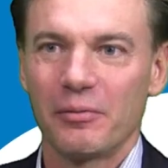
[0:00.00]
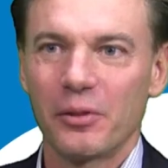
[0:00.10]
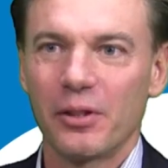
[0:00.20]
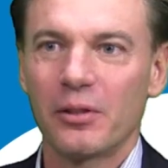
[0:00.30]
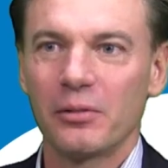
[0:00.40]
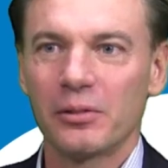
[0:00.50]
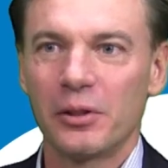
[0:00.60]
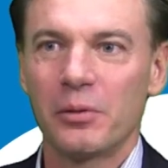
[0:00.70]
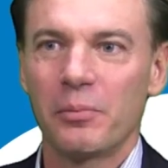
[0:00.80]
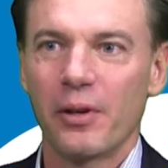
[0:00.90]
For the whole
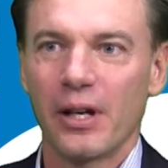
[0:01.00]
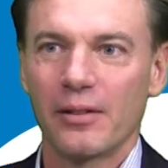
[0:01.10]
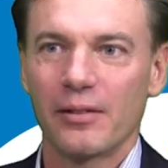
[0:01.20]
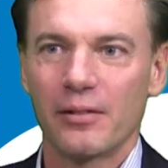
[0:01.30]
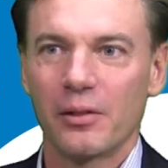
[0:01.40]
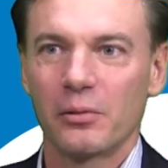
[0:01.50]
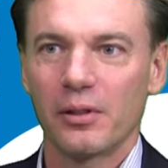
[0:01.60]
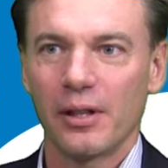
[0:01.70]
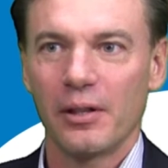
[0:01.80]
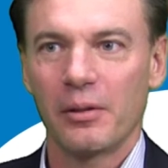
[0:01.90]
group, we had
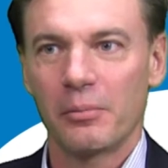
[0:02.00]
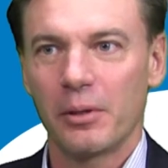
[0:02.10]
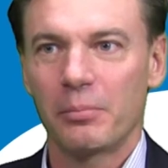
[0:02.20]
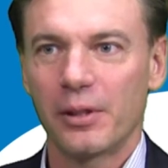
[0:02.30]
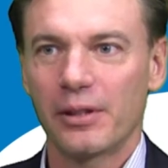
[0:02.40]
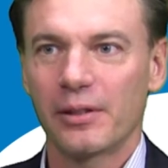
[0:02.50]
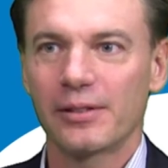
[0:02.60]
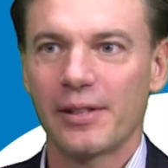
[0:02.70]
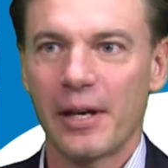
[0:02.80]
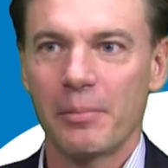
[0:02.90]
totally a pretty
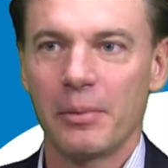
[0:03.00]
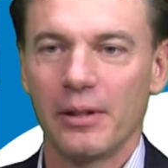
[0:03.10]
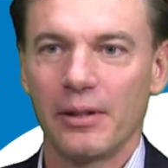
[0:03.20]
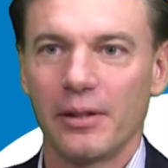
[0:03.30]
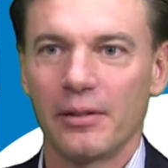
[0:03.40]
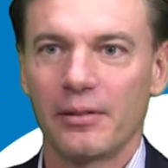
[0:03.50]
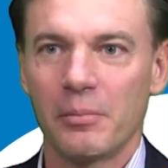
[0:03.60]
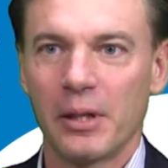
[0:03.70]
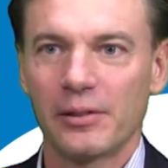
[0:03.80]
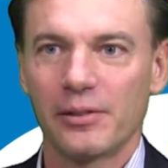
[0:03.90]
stable
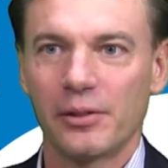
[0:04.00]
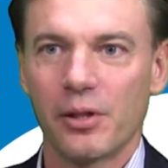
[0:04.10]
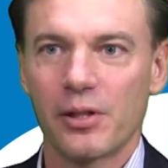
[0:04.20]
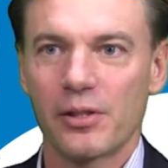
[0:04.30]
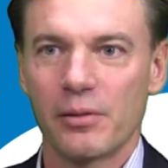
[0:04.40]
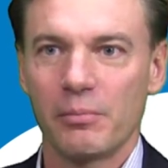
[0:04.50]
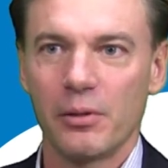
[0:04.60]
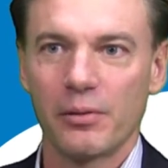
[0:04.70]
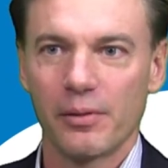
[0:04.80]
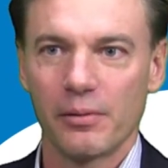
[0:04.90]
demand situation
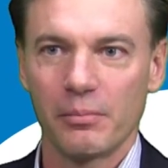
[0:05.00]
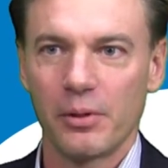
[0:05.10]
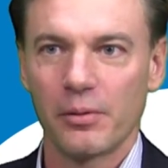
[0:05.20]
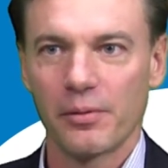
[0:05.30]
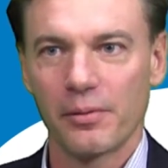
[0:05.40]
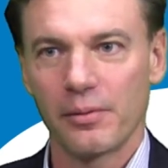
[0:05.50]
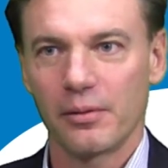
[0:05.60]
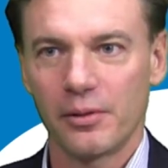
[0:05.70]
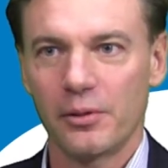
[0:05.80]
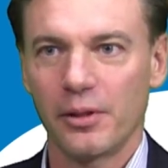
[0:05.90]
both
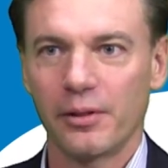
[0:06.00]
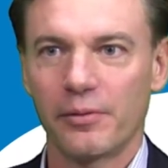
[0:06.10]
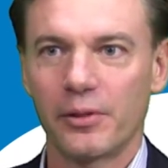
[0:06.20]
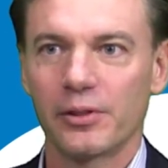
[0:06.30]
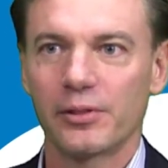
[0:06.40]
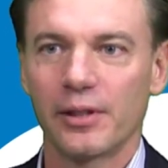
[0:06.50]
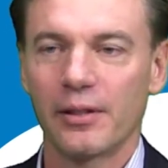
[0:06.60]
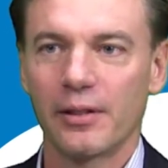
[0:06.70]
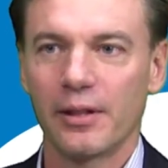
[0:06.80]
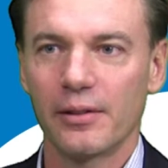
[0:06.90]
during the first
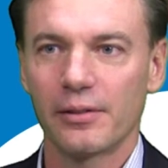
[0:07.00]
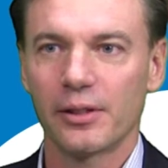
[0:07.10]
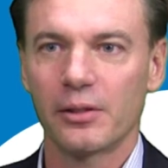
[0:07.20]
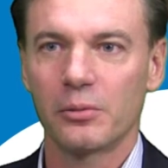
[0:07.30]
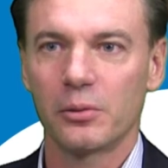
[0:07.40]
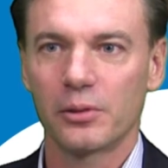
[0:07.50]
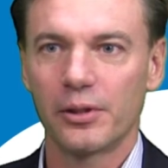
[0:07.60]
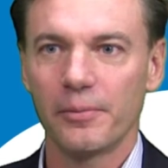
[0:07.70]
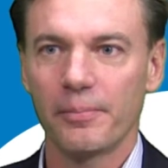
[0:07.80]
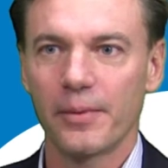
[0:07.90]
and the second
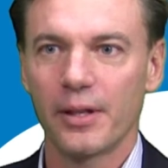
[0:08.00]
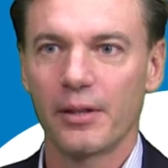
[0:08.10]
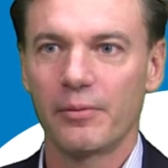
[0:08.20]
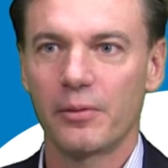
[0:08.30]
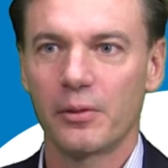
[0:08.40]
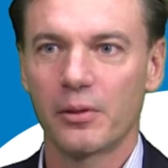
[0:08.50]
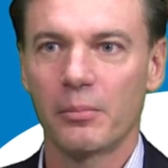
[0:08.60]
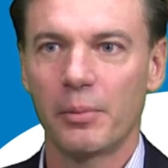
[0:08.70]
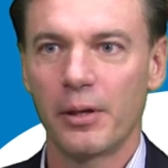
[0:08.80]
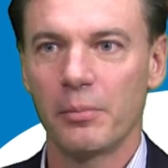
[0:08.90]
quarter. For
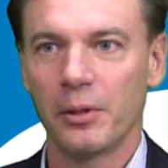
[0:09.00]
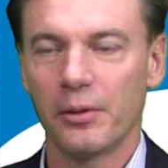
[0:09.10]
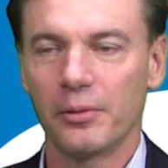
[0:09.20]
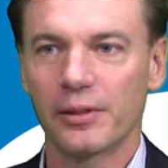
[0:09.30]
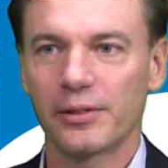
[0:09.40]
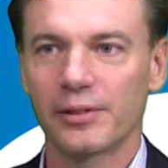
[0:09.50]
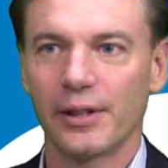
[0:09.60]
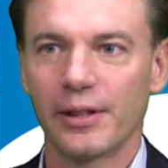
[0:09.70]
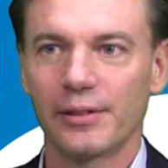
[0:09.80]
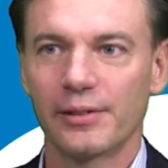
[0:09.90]
comparable units,
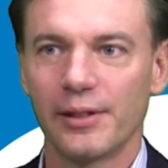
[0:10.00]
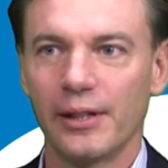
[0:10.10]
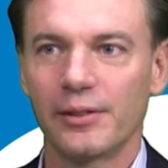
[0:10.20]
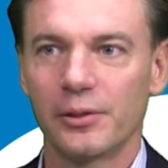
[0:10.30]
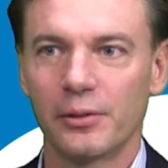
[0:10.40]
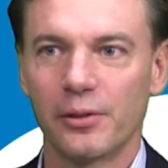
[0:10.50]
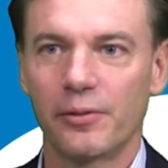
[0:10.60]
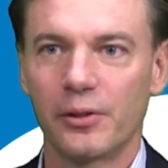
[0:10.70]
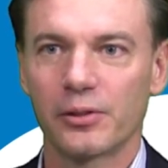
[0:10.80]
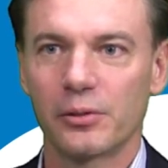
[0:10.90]
sales during the
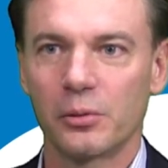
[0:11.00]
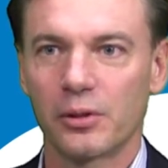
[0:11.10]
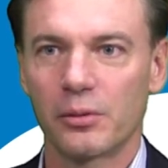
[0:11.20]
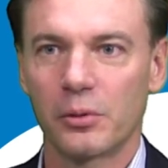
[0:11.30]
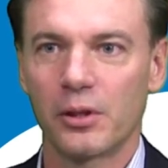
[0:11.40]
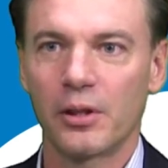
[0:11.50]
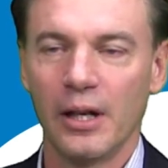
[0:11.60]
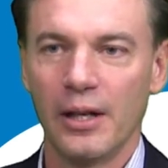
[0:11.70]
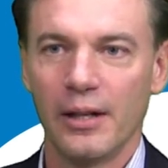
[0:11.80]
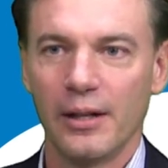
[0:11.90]
first quarter were
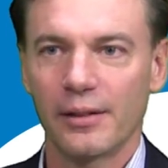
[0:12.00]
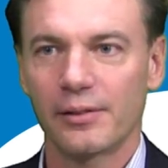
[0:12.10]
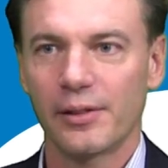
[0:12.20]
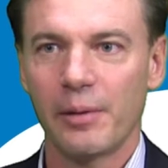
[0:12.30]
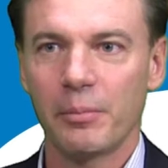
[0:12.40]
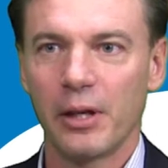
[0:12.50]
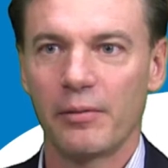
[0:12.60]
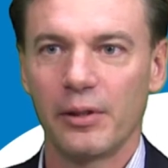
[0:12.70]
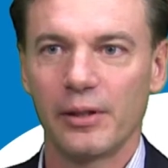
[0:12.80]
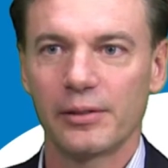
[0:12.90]
at the same
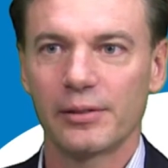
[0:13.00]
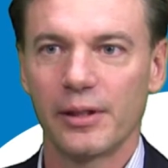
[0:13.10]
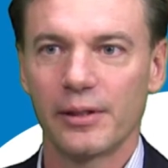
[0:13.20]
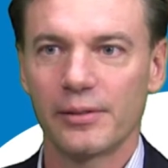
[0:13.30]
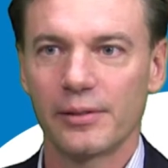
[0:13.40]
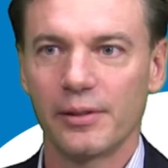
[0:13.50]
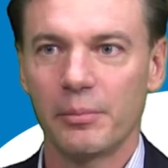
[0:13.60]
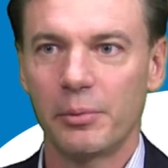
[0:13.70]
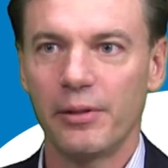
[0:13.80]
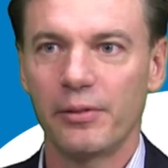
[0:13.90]
level as the
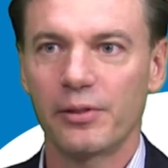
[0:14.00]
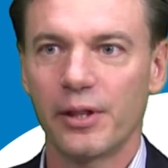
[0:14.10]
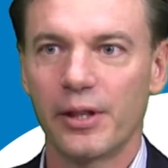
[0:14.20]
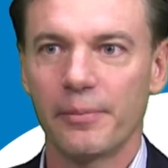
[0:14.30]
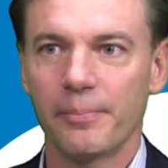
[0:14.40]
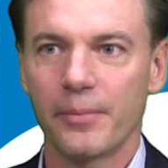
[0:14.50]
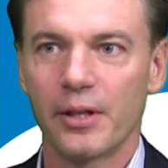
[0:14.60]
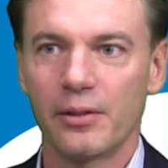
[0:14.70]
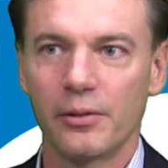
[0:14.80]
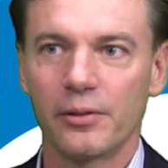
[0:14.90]
previous year,
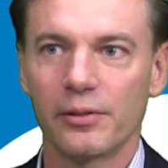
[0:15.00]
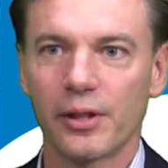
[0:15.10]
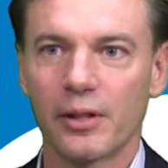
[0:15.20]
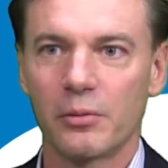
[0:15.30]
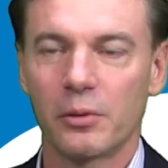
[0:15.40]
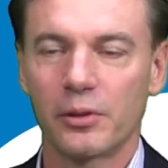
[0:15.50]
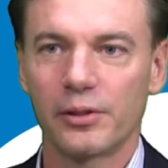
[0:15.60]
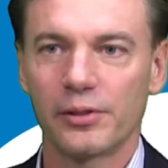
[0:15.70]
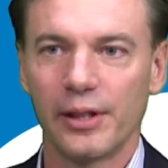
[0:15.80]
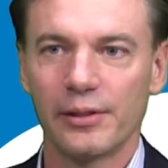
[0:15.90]
and during the second
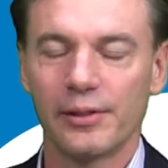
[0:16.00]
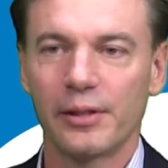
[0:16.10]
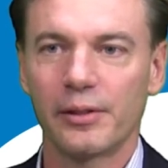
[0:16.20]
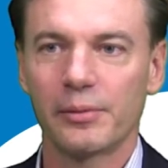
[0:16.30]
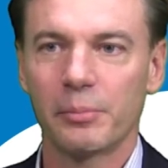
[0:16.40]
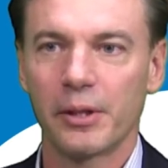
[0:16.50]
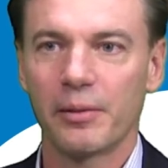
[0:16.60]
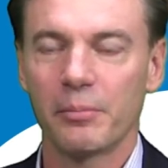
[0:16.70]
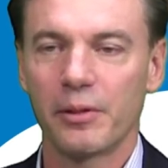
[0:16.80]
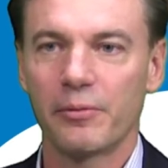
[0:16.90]
quarter sales increased by
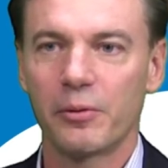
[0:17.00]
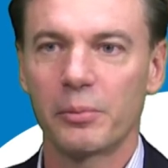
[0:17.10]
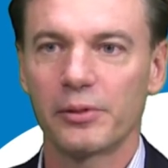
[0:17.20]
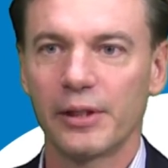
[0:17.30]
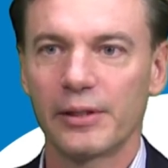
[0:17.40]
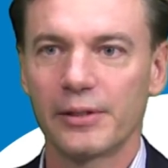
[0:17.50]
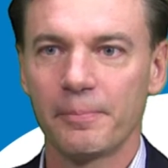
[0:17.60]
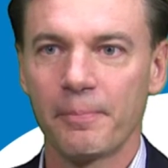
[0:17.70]
4%.